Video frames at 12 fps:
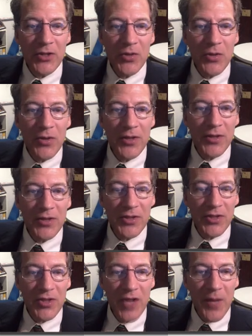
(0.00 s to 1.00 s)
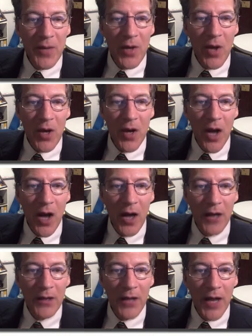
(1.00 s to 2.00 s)
to this assignment on
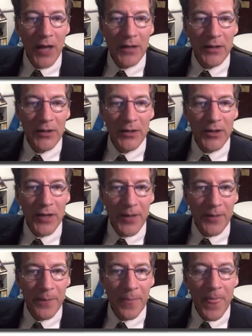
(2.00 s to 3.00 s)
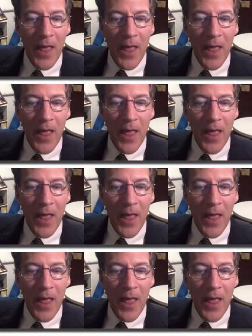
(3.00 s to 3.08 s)
online learning